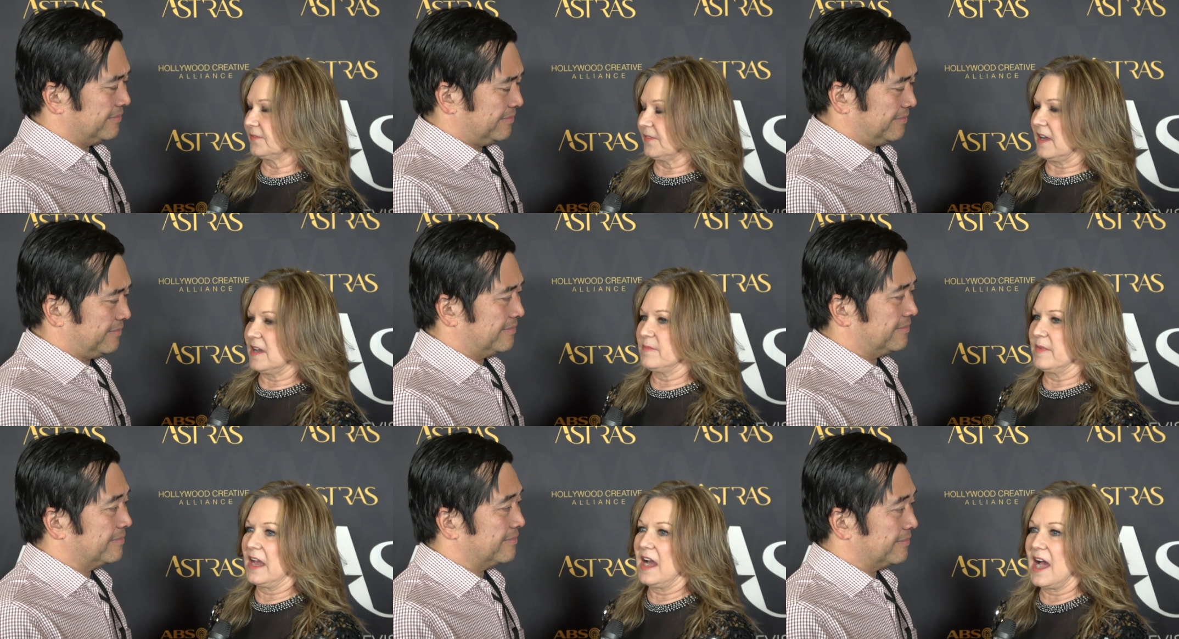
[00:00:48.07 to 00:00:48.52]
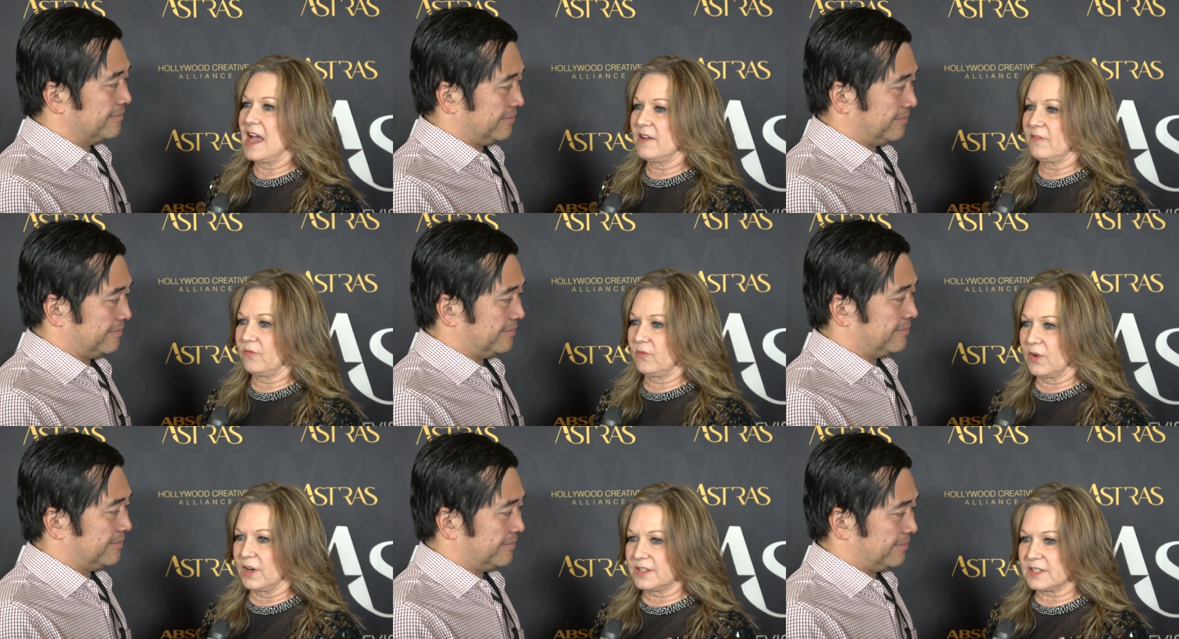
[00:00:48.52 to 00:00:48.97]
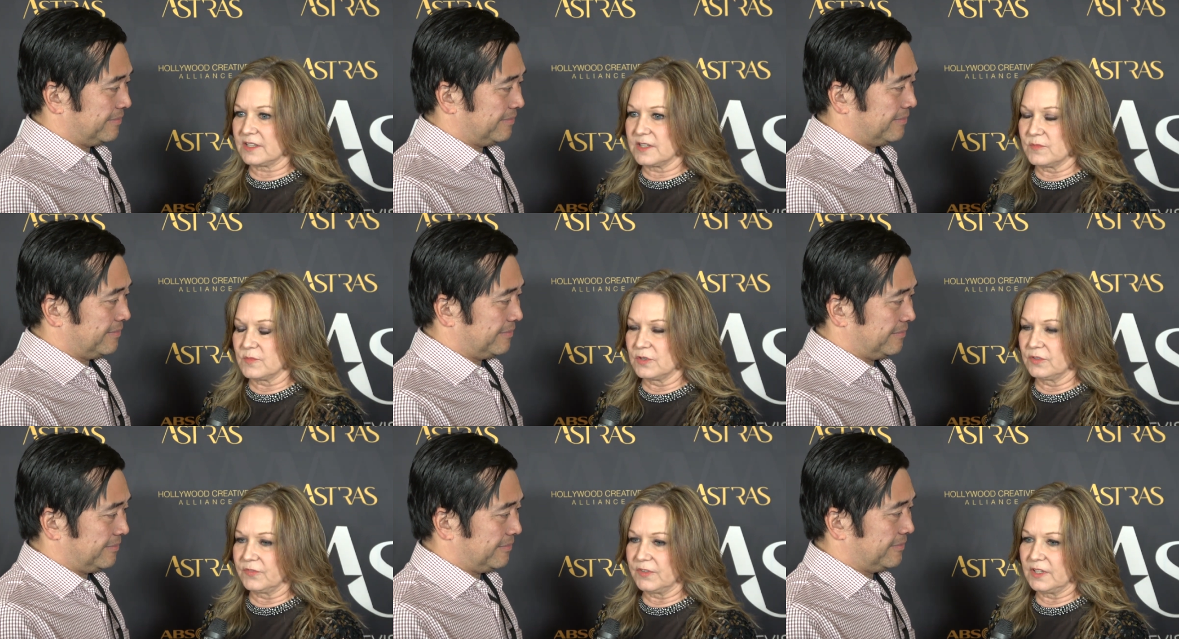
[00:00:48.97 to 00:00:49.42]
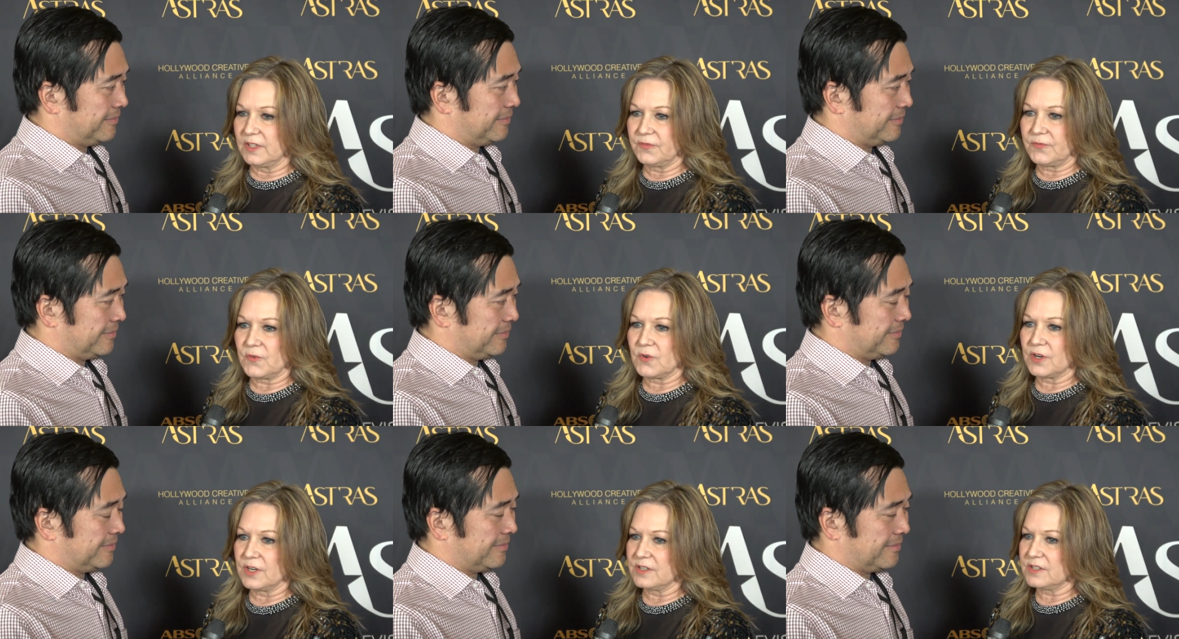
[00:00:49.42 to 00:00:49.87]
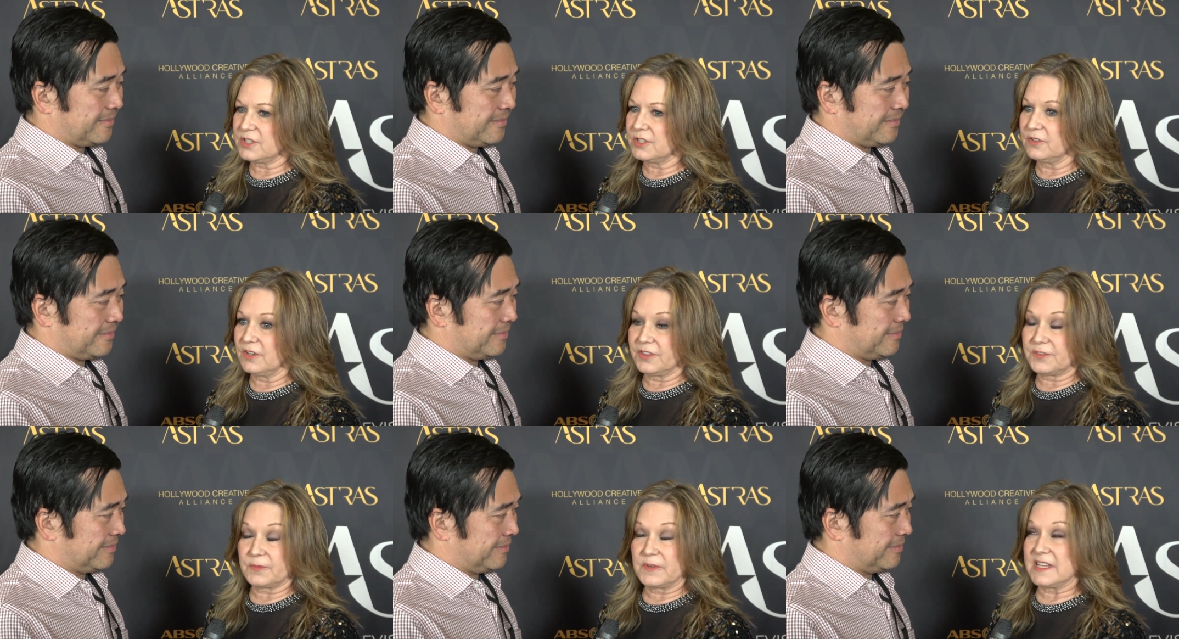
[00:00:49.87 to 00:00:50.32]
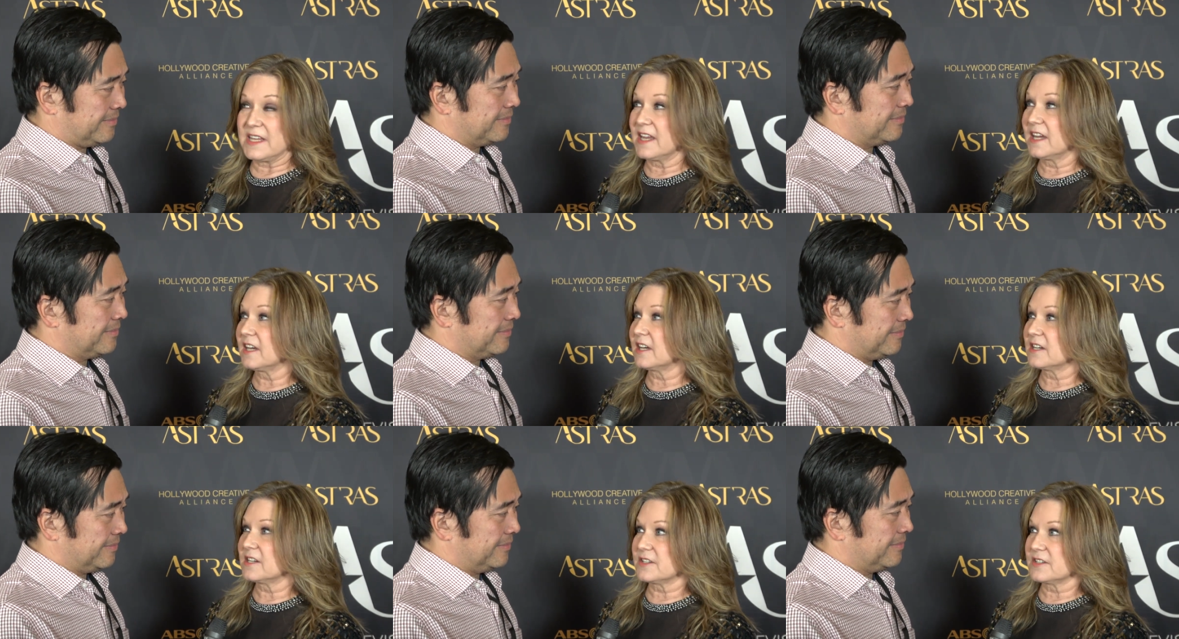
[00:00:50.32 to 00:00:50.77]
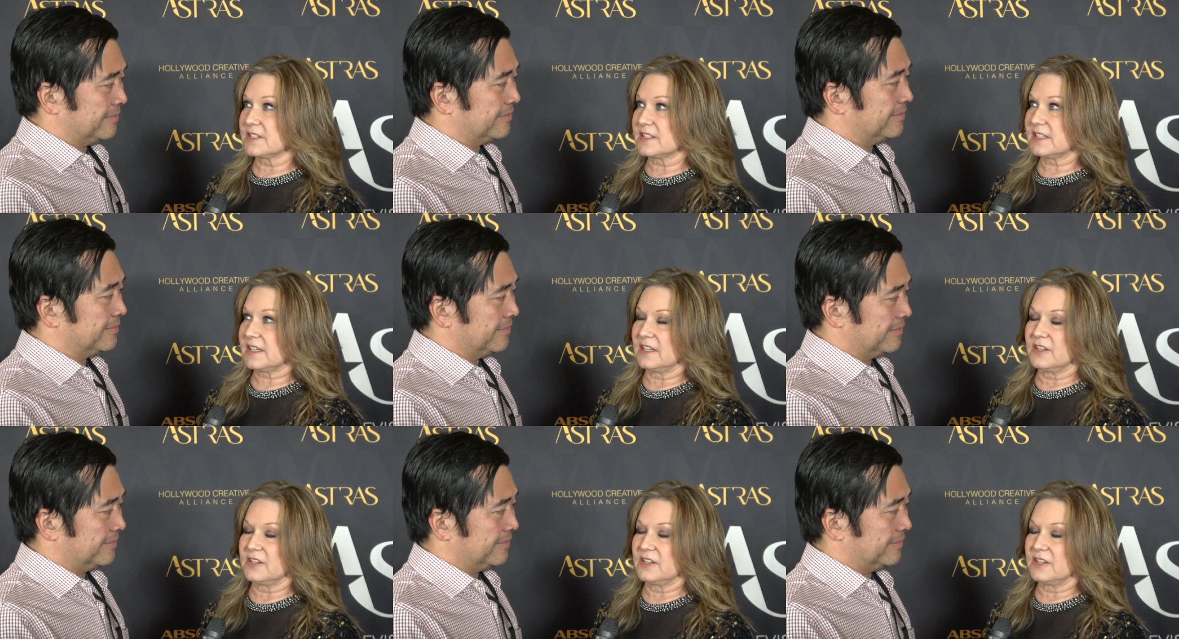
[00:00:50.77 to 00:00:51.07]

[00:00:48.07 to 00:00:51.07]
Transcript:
Speaker 1: I mean, I worked on the movie for two to three years.